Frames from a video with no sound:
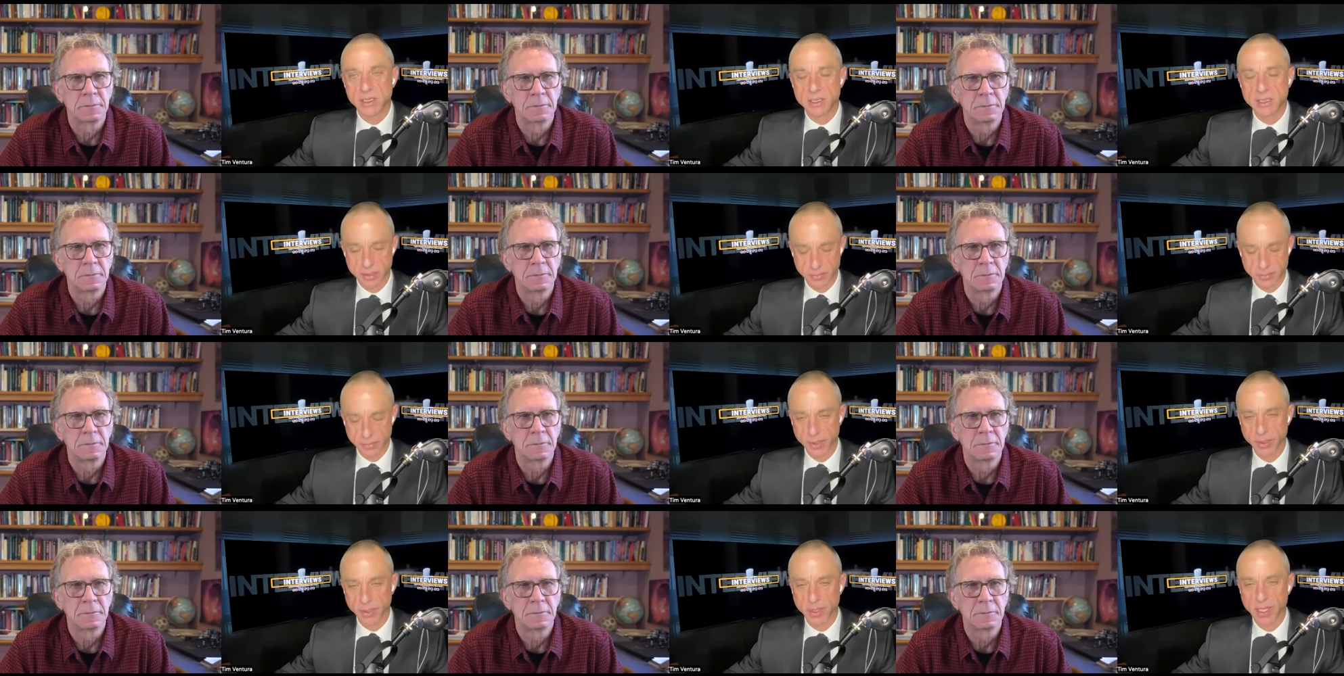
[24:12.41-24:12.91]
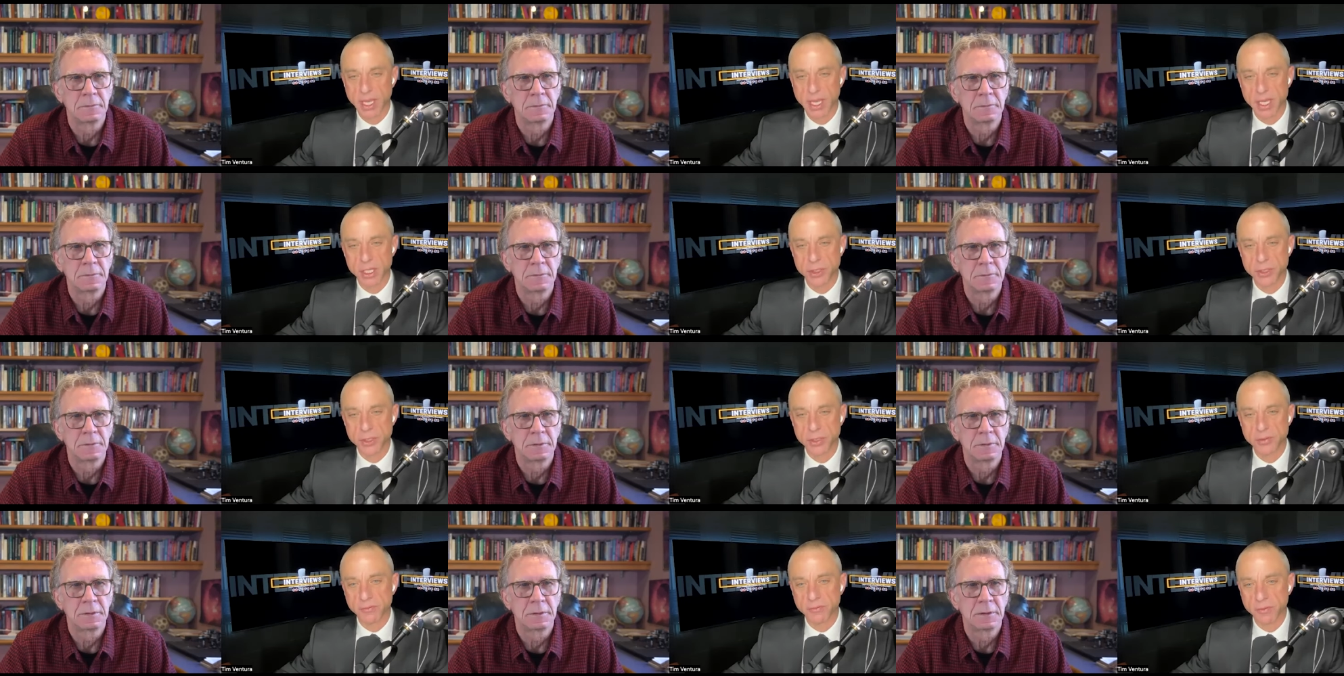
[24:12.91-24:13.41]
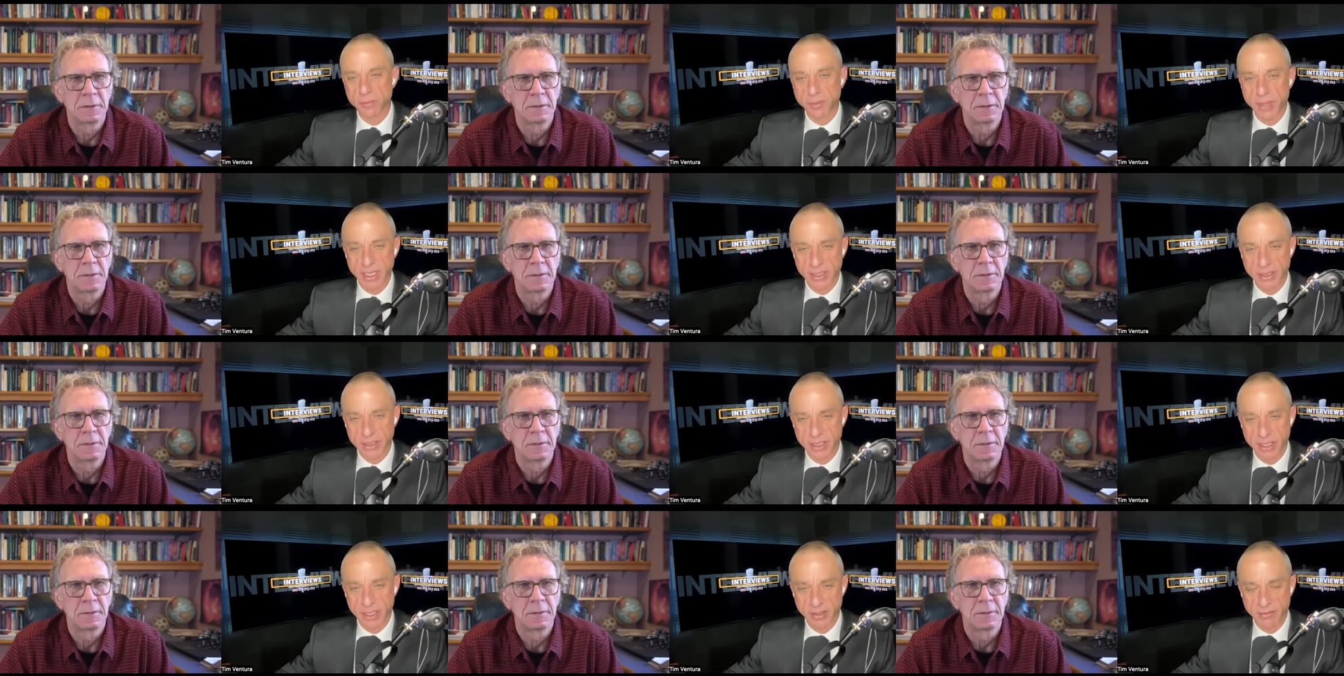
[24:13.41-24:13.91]
Speaker 1: communication for
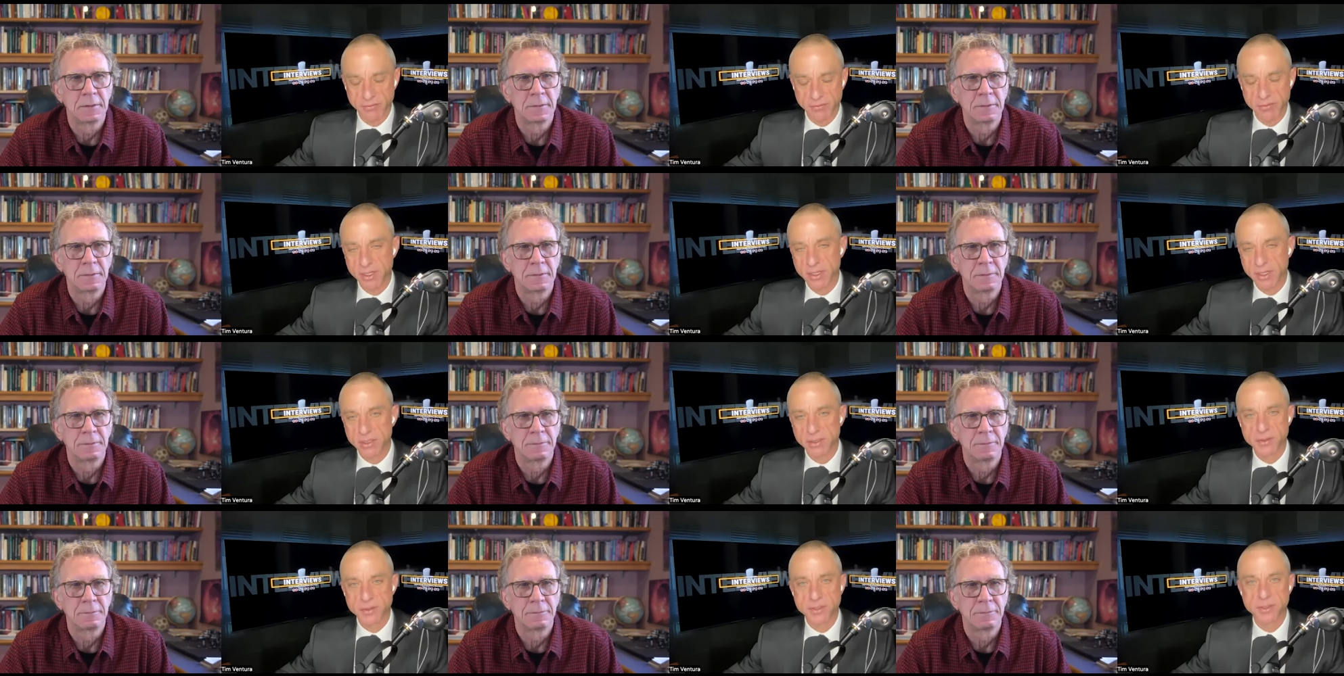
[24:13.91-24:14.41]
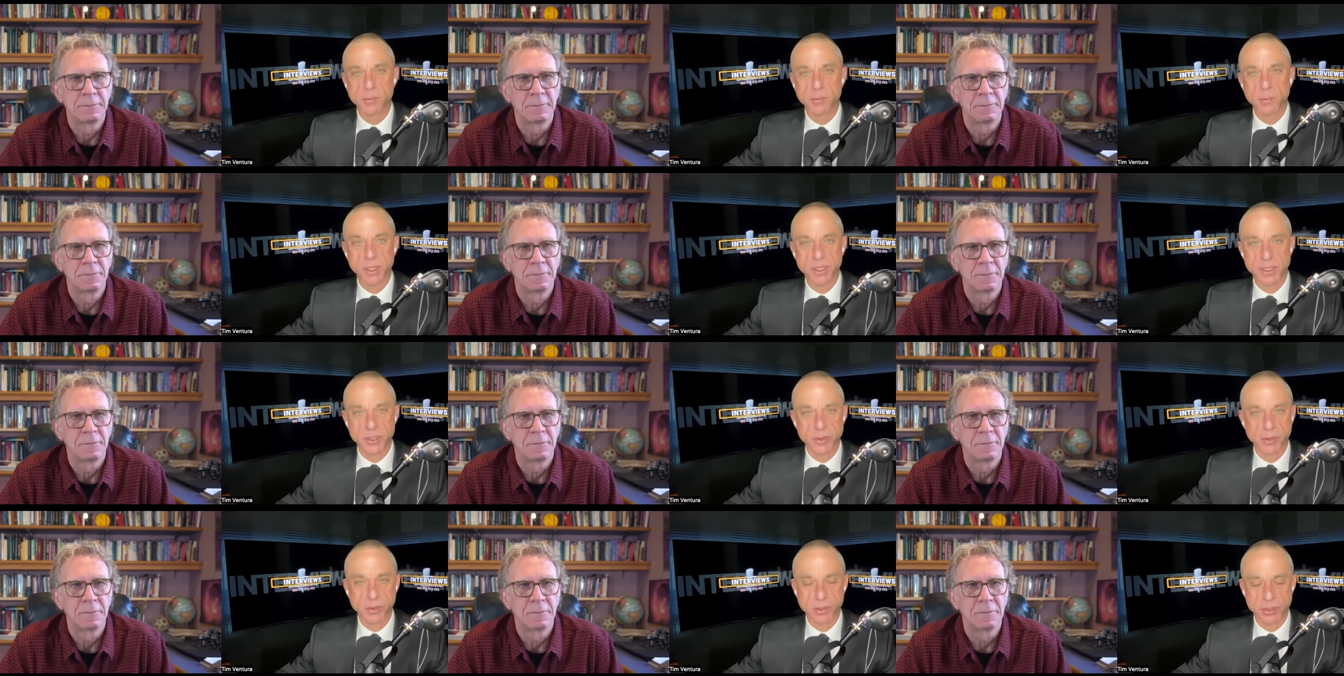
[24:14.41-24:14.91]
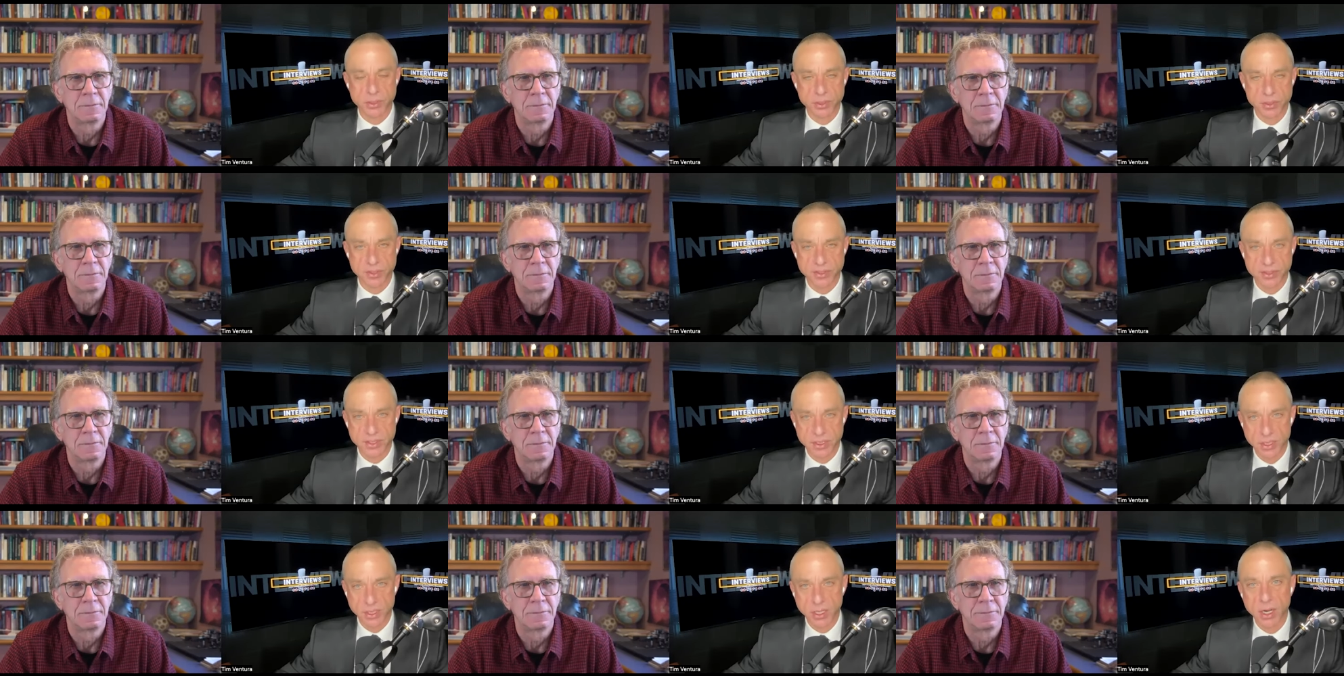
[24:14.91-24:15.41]
magnetic fields when you could
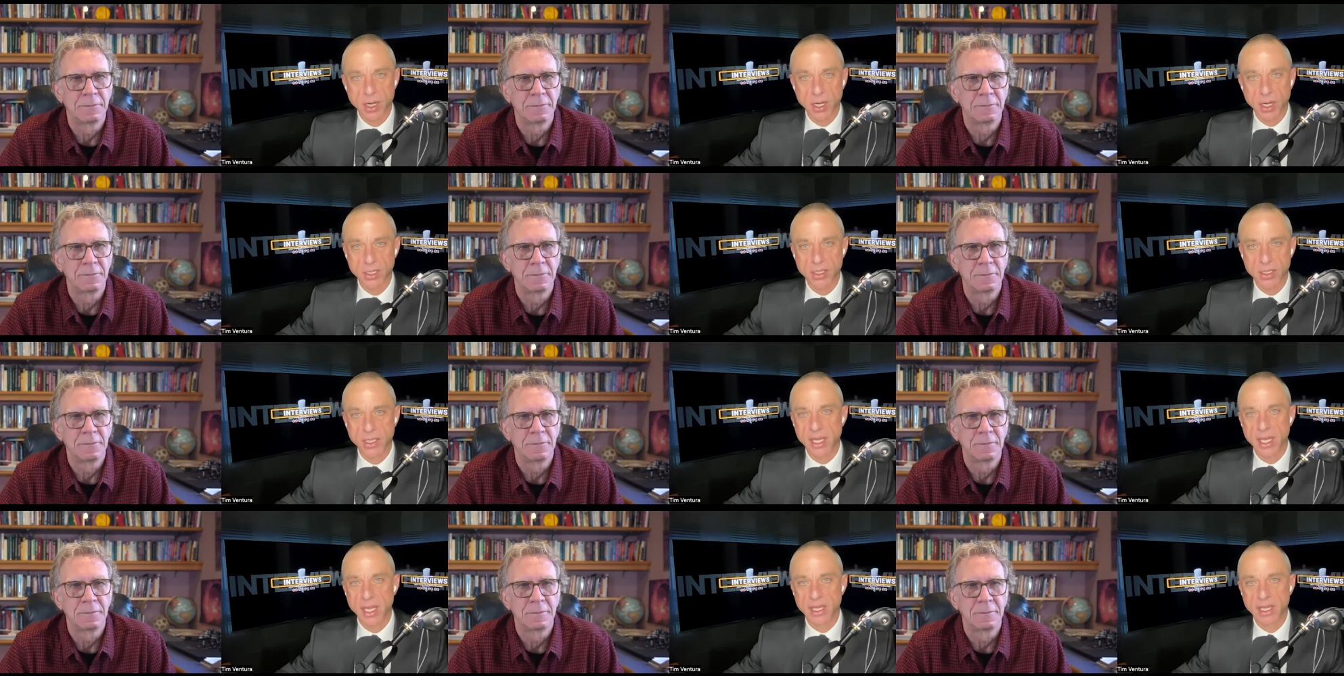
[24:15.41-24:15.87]
just talk?